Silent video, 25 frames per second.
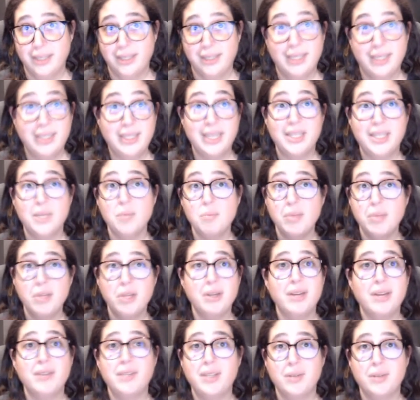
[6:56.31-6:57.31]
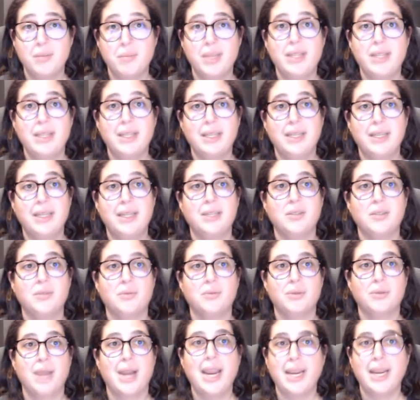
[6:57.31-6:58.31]
That doesn't mean you have to admit that it's
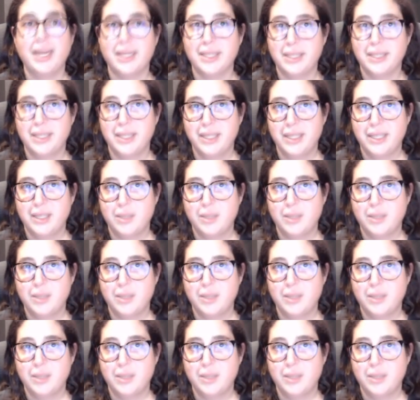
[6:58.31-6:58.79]
right,